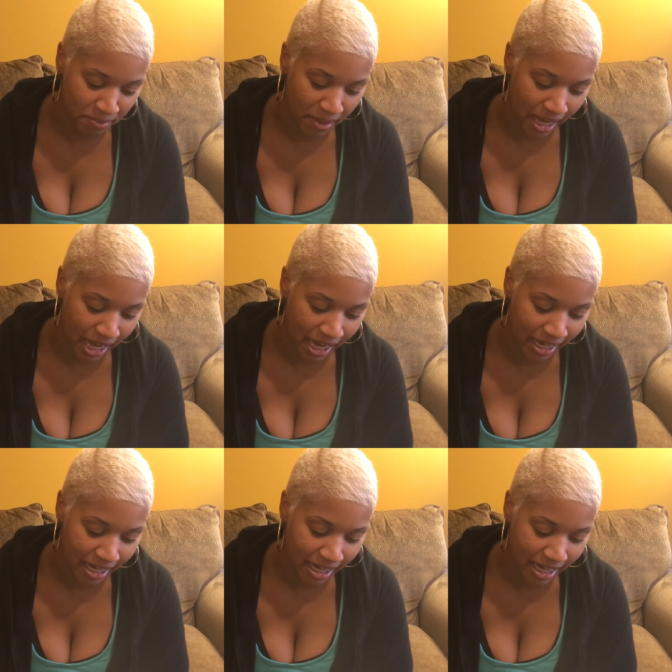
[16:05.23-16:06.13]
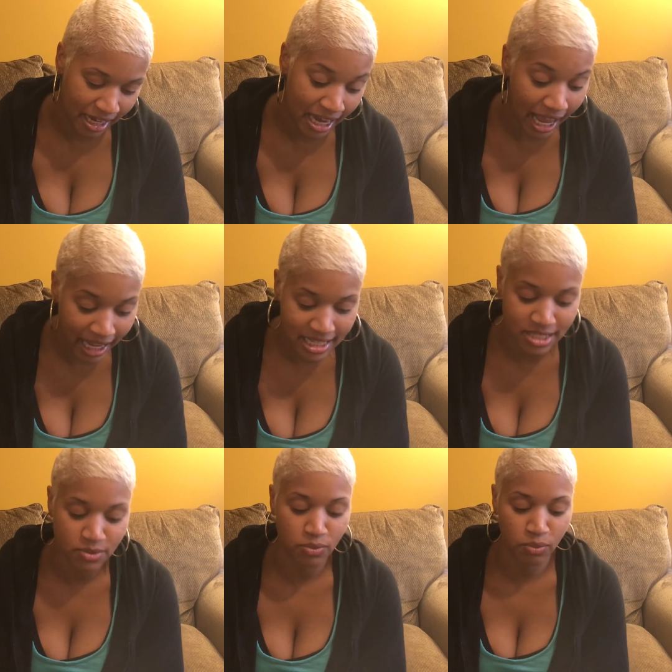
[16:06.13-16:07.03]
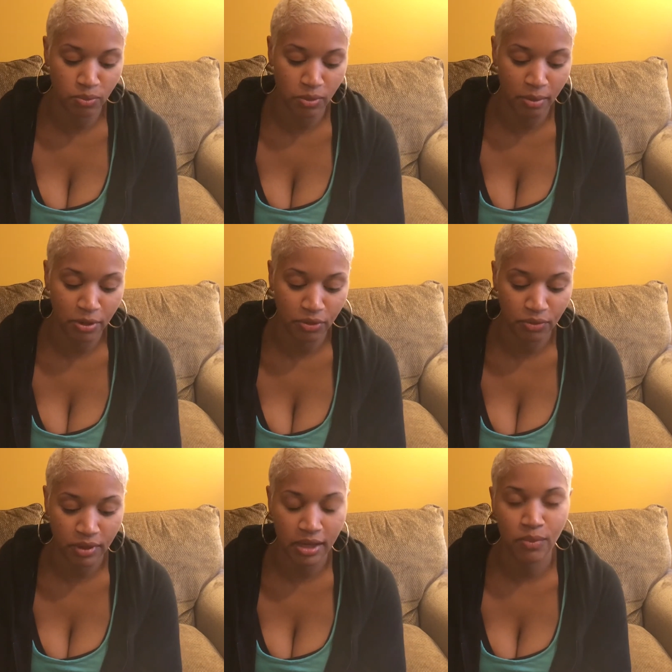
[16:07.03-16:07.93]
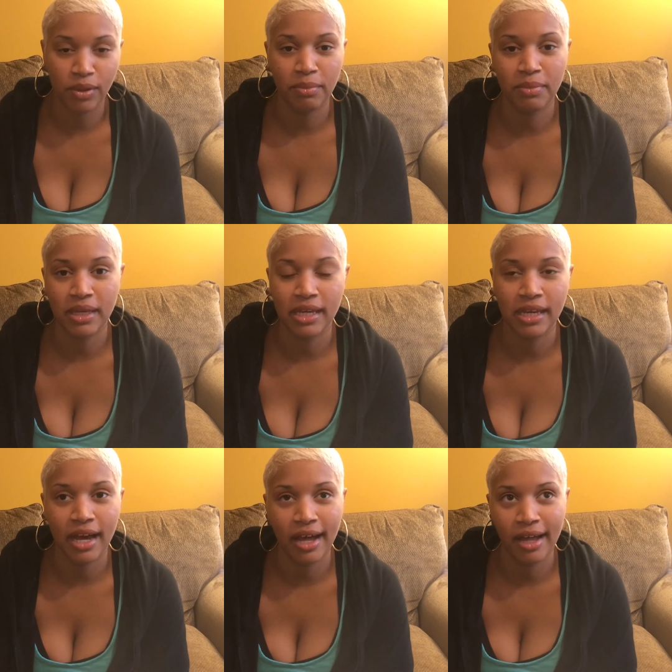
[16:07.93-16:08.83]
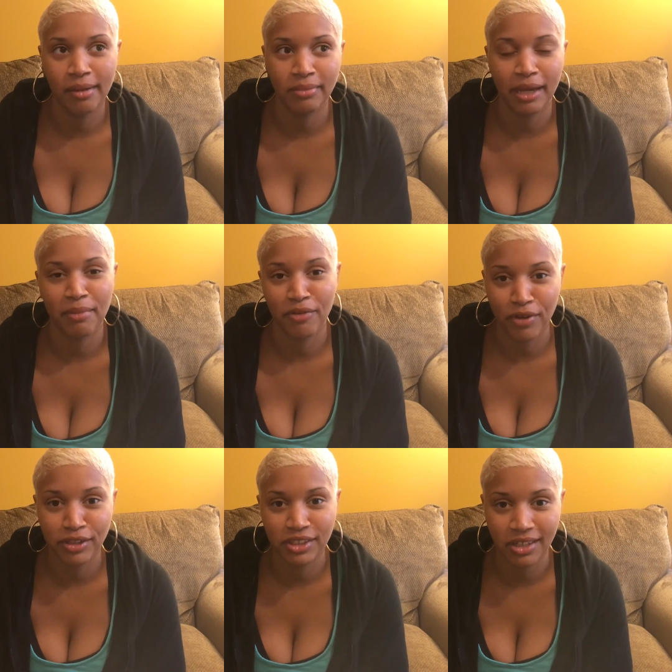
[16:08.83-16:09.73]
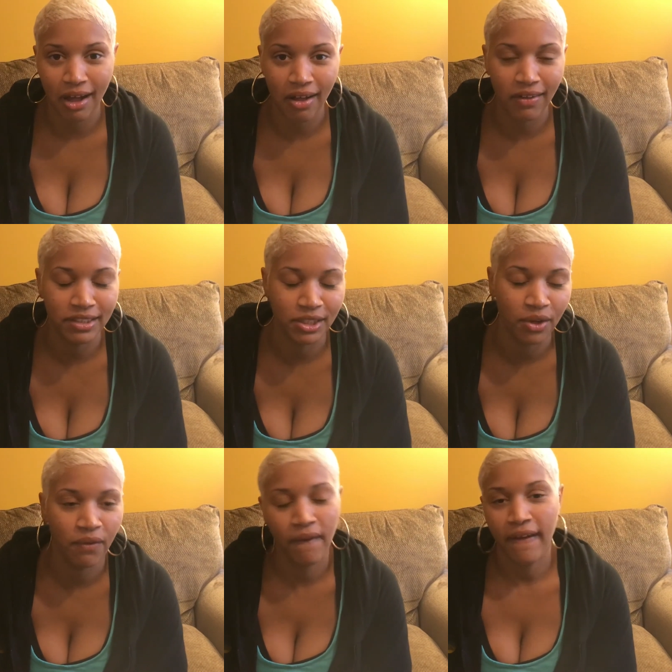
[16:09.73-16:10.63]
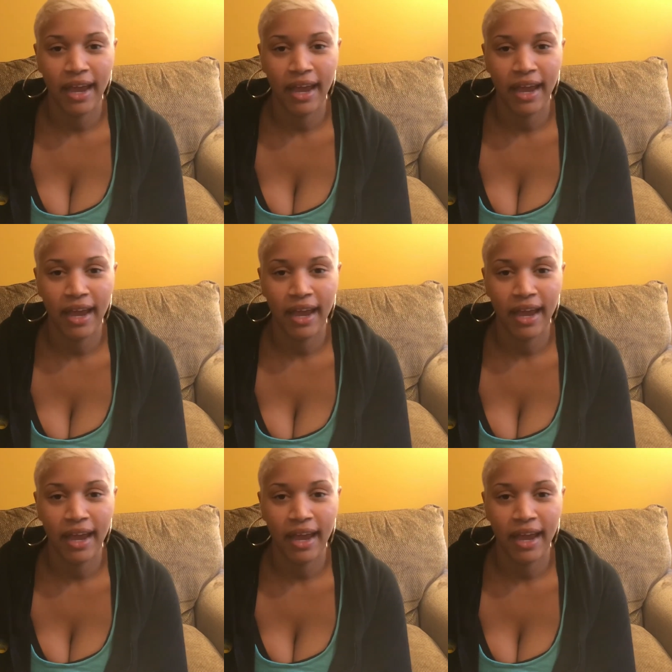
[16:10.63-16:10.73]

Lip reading: And next, number 3 would be like my first stall. So